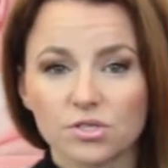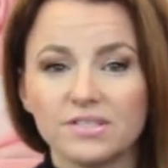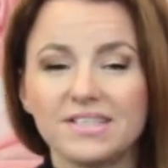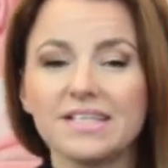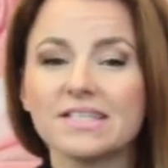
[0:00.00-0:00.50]
So
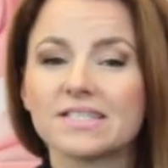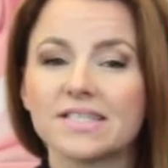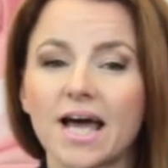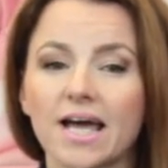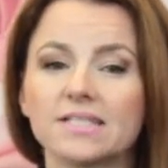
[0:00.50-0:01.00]
these
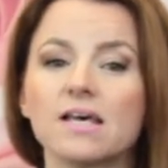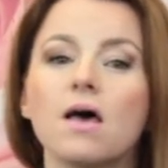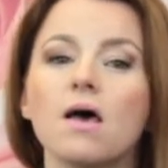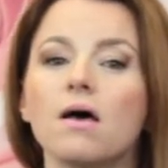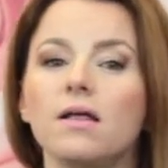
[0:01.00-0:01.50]
sites
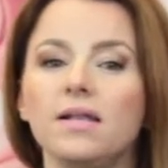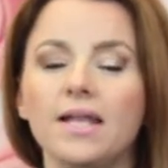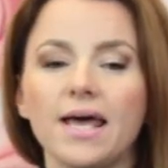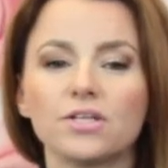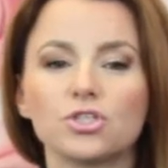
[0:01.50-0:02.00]

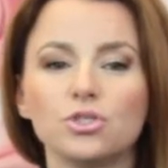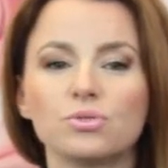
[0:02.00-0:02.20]
let